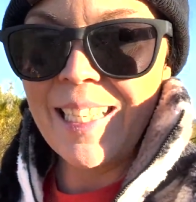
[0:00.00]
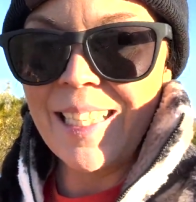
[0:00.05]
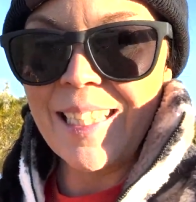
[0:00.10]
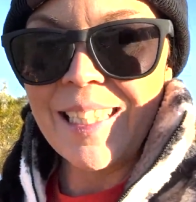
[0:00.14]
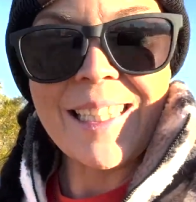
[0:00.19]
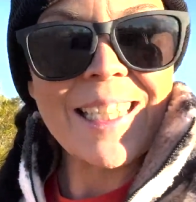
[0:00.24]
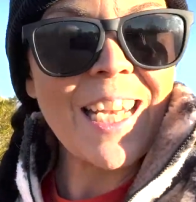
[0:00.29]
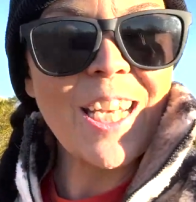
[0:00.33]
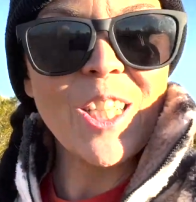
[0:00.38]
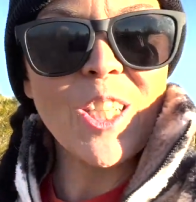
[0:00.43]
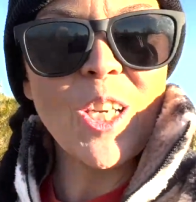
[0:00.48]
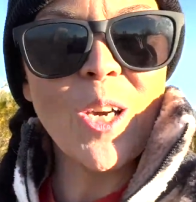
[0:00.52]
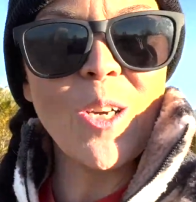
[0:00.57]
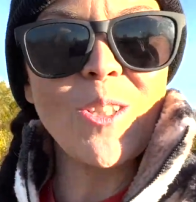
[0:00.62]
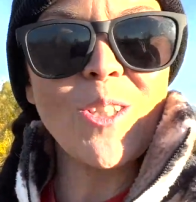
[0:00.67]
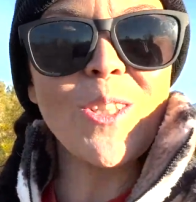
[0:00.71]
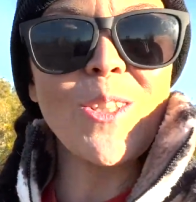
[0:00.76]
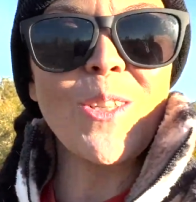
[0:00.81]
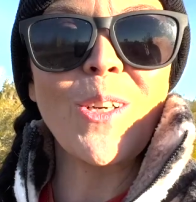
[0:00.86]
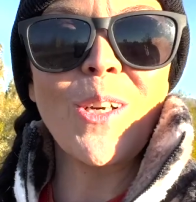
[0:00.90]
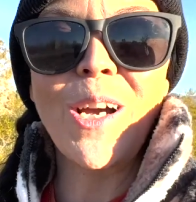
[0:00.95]

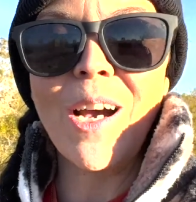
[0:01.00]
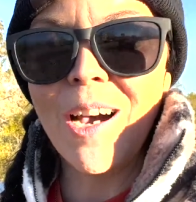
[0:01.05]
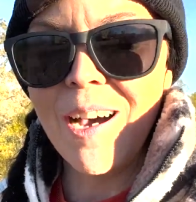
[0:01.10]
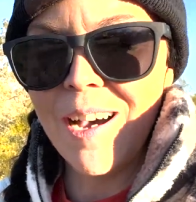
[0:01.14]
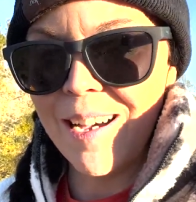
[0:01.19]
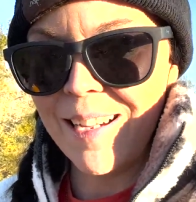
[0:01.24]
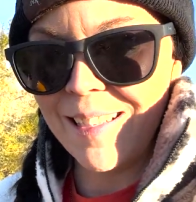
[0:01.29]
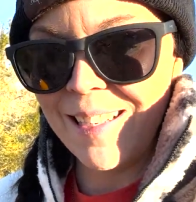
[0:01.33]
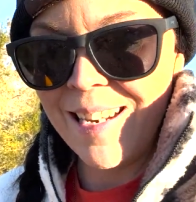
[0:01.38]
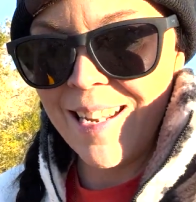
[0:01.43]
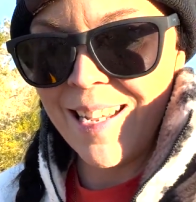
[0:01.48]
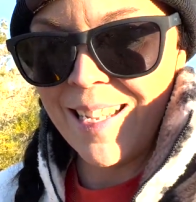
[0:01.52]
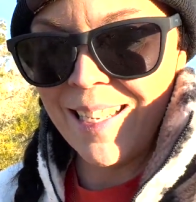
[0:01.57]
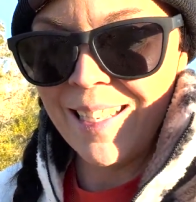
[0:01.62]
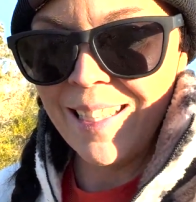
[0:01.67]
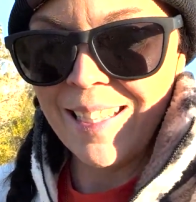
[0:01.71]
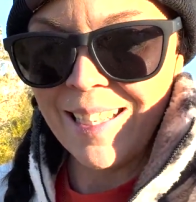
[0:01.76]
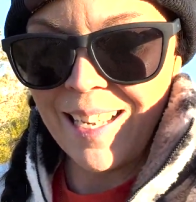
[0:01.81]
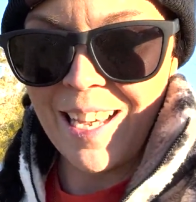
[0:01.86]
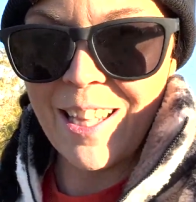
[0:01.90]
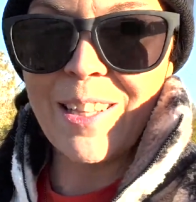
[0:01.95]
stagecoaches are gone,
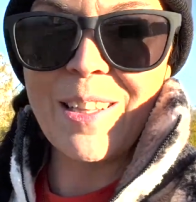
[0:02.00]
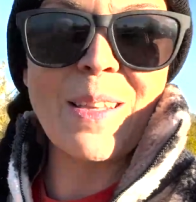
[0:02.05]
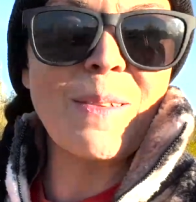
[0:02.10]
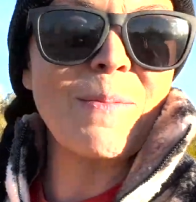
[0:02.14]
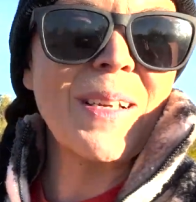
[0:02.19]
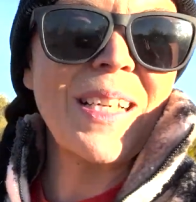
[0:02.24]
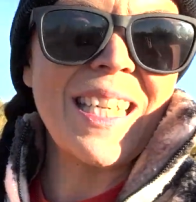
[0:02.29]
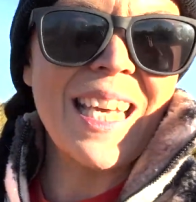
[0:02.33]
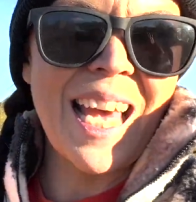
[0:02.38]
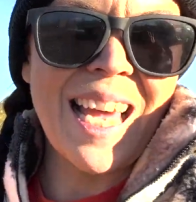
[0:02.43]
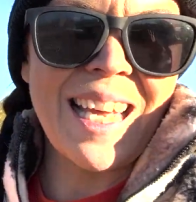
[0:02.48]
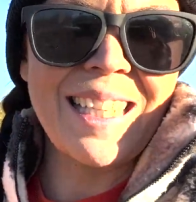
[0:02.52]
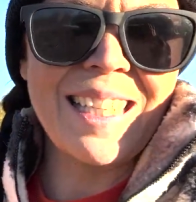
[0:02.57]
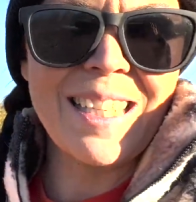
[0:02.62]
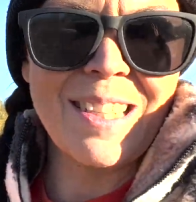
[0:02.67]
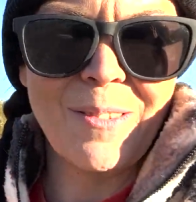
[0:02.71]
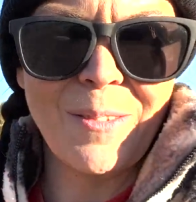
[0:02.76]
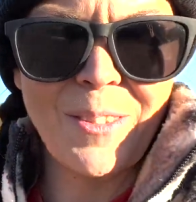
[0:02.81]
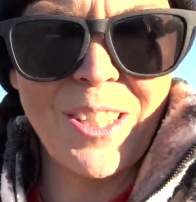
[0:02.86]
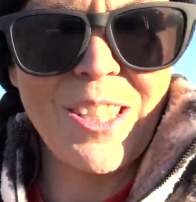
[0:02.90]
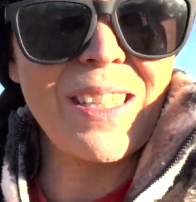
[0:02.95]
other than my tent,
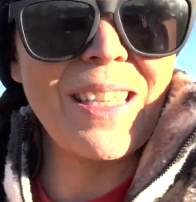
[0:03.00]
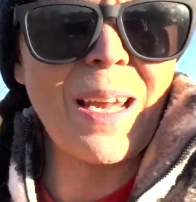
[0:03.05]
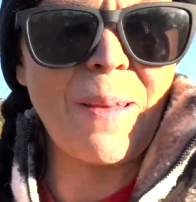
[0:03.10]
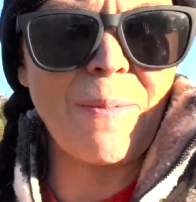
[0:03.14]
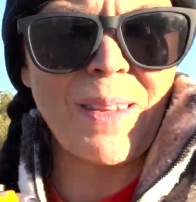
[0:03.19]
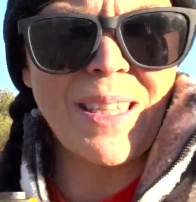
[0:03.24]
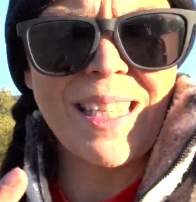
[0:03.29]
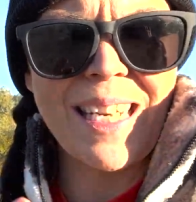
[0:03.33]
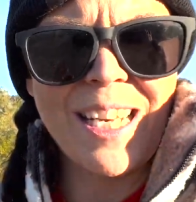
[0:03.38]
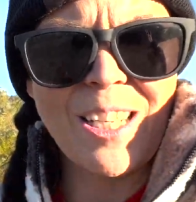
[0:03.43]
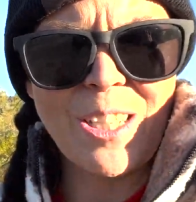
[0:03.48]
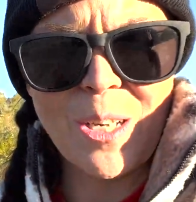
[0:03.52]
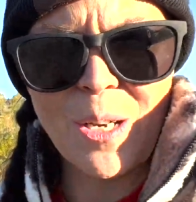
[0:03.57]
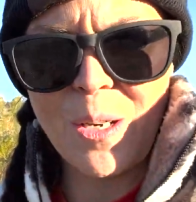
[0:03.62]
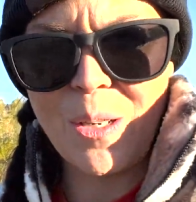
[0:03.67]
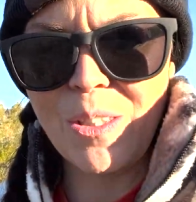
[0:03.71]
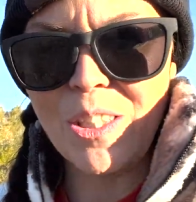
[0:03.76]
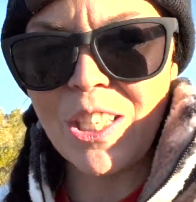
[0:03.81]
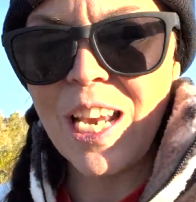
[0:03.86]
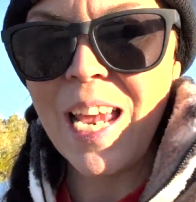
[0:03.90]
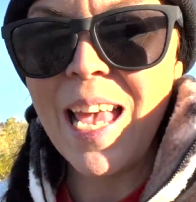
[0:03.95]
which is named the
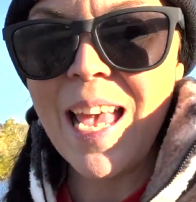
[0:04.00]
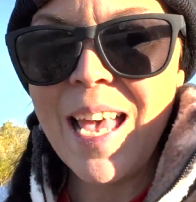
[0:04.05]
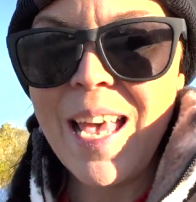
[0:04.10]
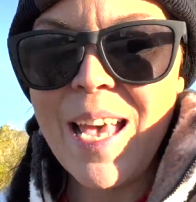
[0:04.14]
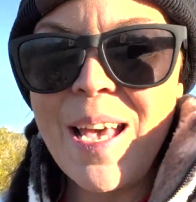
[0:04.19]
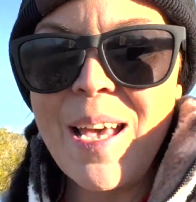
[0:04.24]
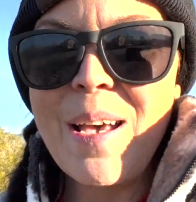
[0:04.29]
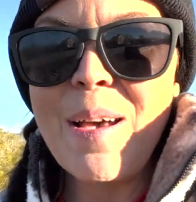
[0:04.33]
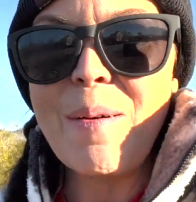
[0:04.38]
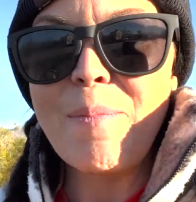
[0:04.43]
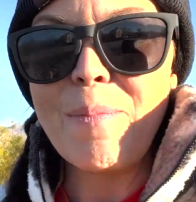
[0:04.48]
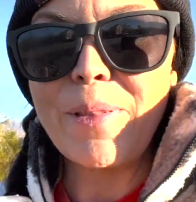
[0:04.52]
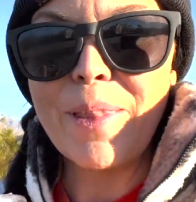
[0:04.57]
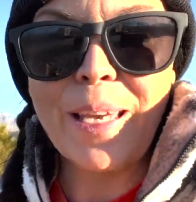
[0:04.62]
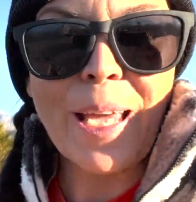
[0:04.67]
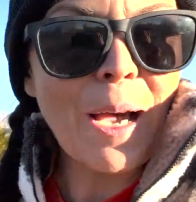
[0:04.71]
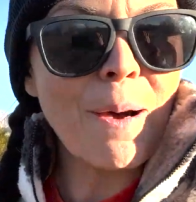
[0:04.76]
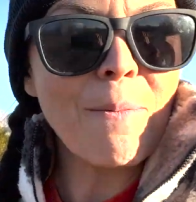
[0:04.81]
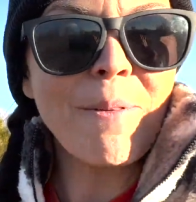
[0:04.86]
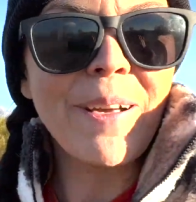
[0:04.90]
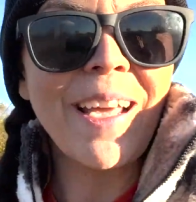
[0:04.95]
Stagecoach, but the
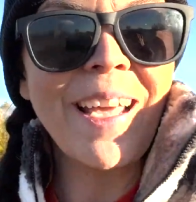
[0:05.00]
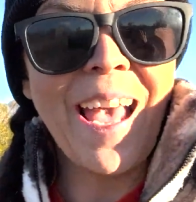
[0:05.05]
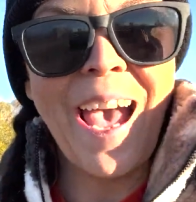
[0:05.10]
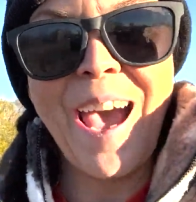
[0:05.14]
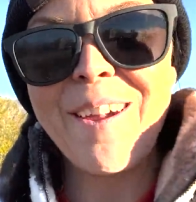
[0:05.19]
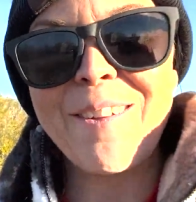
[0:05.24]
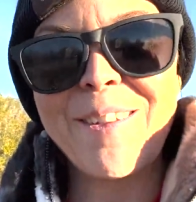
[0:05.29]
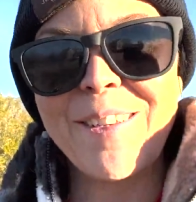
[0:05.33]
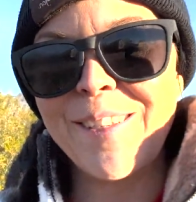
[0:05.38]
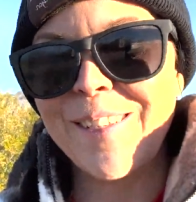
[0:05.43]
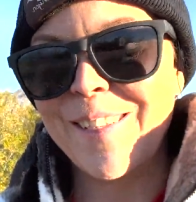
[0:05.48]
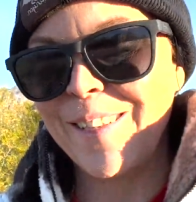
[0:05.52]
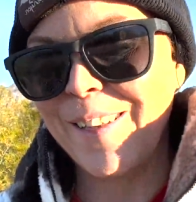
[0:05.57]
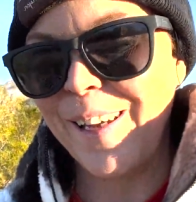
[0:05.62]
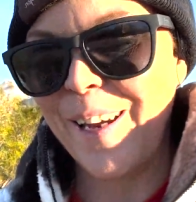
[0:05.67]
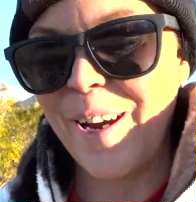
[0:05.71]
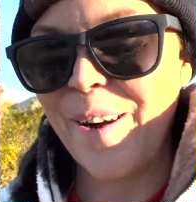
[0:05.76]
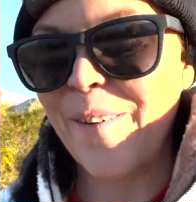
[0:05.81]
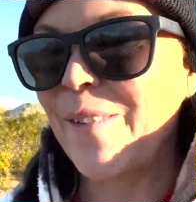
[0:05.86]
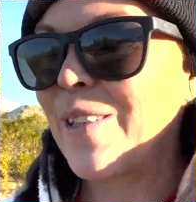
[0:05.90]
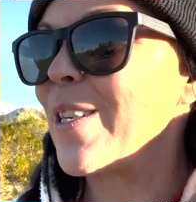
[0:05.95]
cowboy and cattle are still
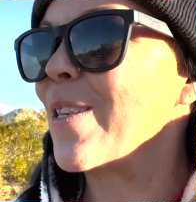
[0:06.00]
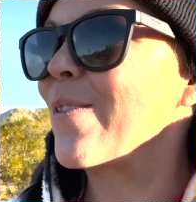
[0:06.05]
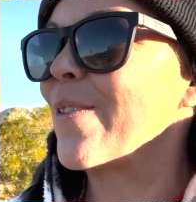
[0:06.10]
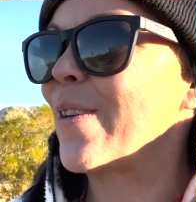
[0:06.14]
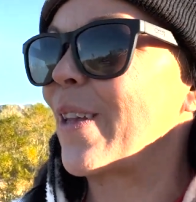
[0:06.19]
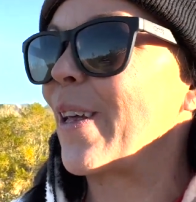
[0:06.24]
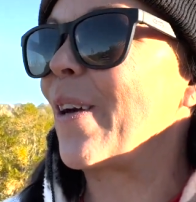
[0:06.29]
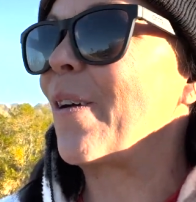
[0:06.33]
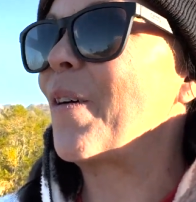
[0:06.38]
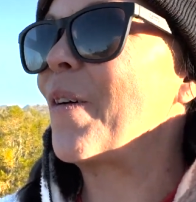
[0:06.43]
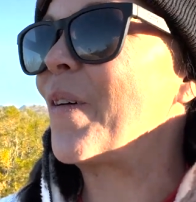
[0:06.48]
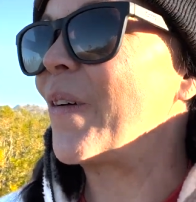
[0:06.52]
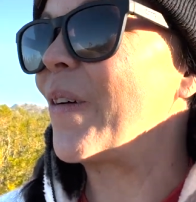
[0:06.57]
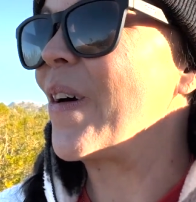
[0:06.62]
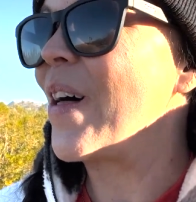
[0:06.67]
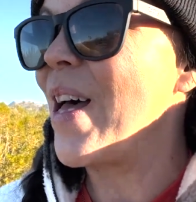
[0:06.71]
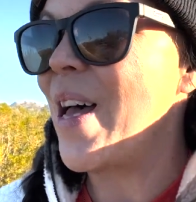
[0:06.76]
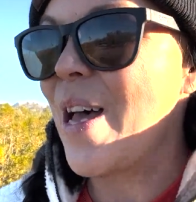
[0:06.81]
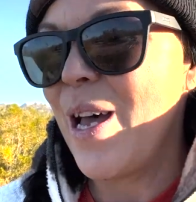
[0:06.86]
here, which is really cool.